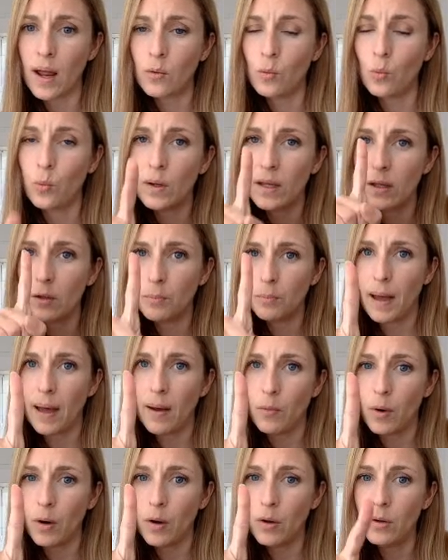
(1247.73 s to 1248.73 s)

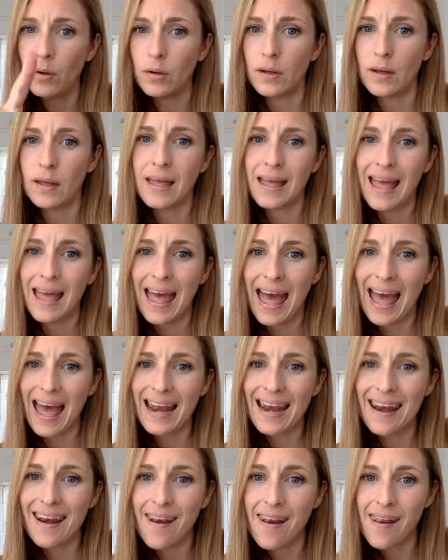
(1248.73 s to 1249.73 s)
wheelbarrow,
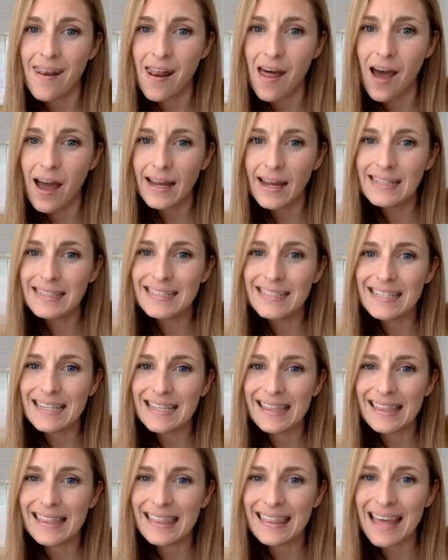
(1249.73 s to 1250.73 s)
and
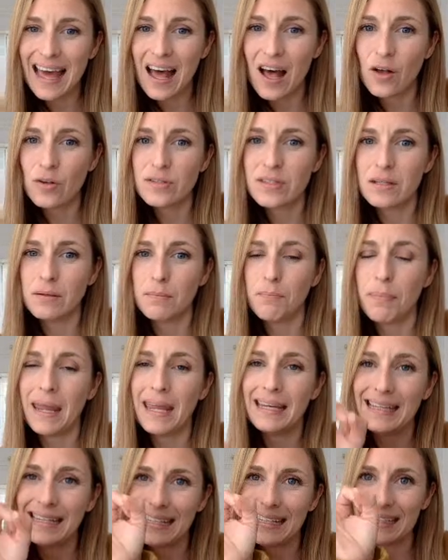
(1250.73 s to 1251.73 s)
90,000
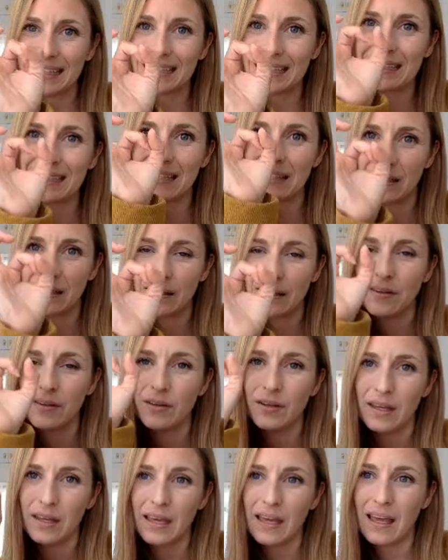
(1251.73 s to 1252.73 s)
pennies.
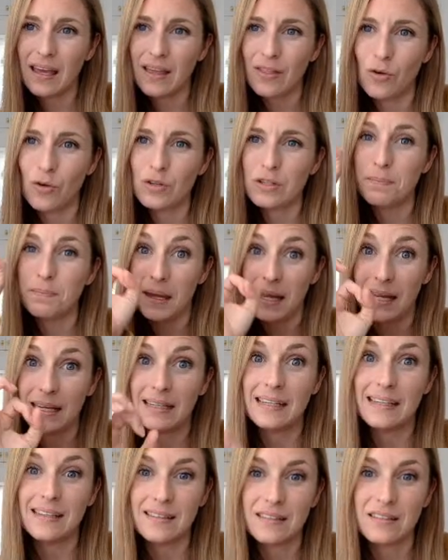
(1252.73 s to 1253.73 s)
Okay, those
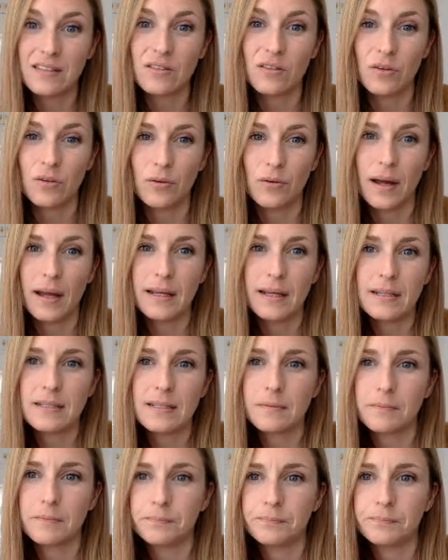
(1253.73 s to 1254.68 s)
pennies. All right.